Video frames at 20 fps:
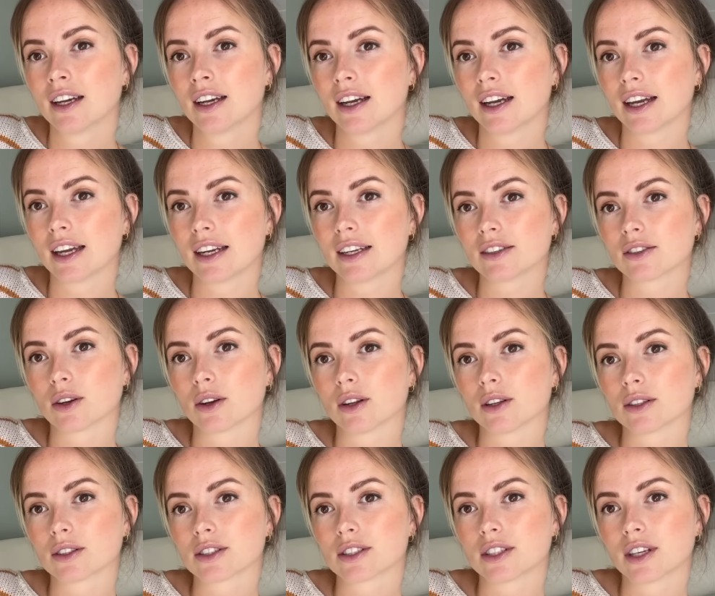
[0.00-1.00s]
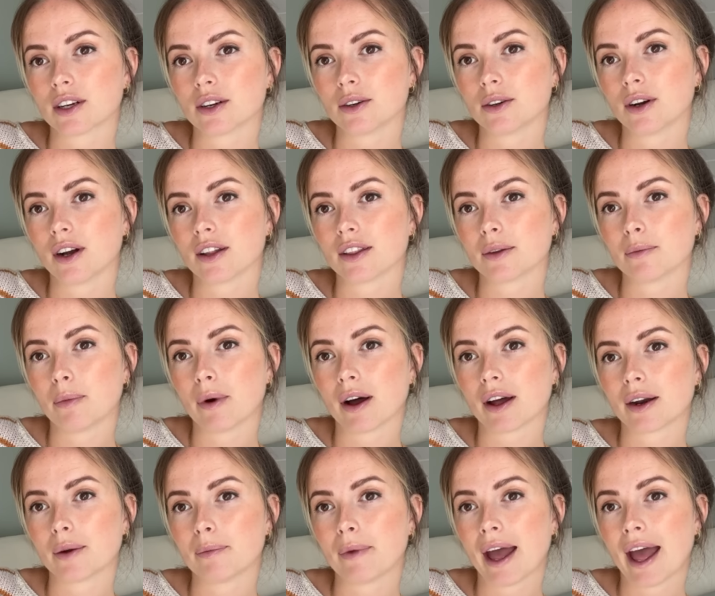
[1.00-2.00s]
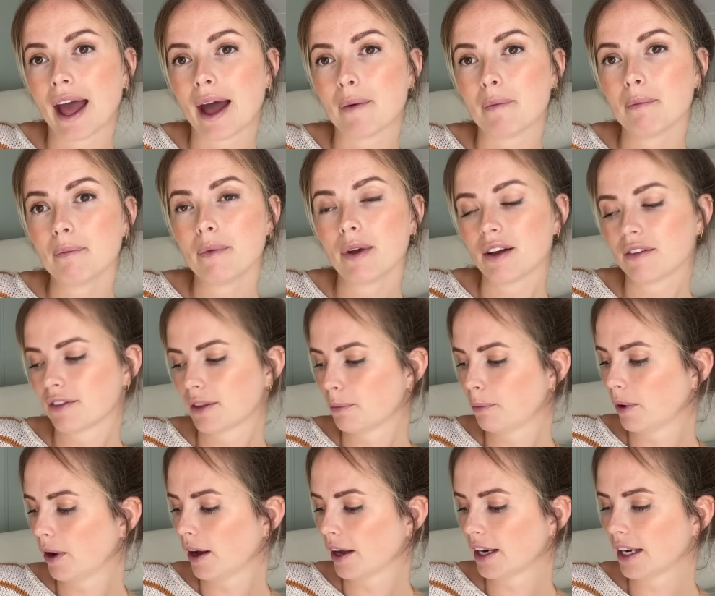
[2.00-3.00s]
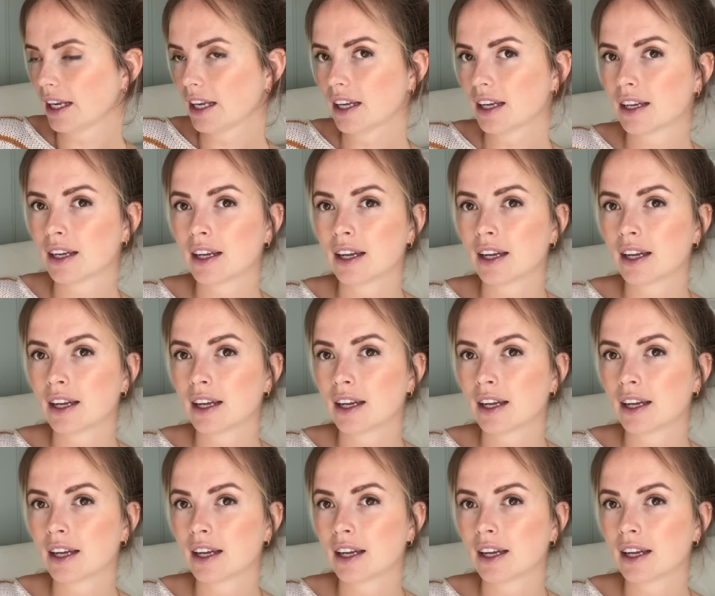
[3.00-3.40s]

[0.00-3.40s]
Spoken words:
It is also on the bottom hem of the body.